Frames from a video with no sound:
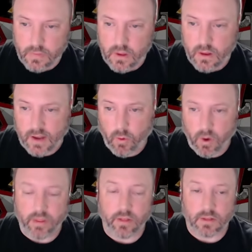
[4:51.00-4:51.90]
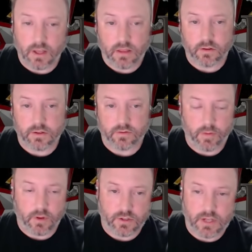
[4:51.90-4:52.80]
Now, where the lethals
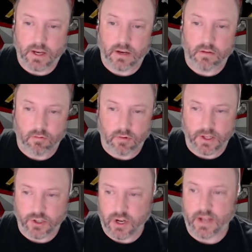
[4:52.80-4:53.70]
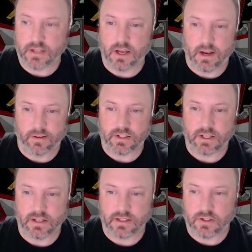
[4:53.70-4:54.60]
from the Lieutenant really shines,
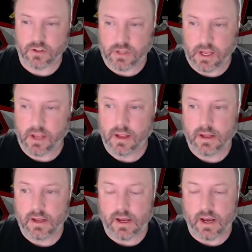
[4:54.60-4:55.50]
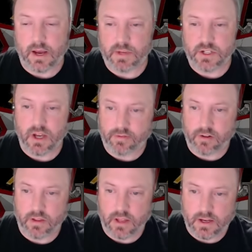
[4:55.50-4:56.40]
obviously, is into the
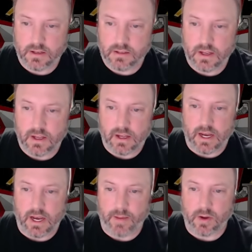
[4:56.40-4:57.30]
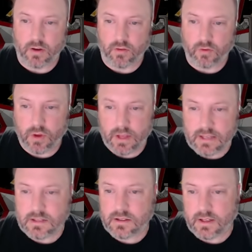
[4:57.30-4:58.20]
tougher things,
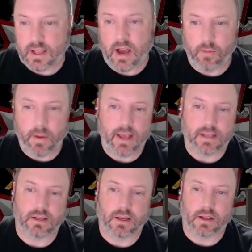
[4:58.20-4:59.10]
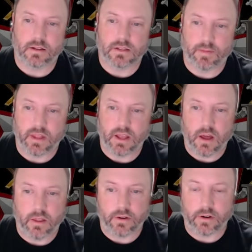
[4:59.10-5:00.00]
easily outpacing some of the
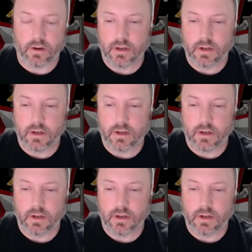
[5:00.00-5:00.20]
other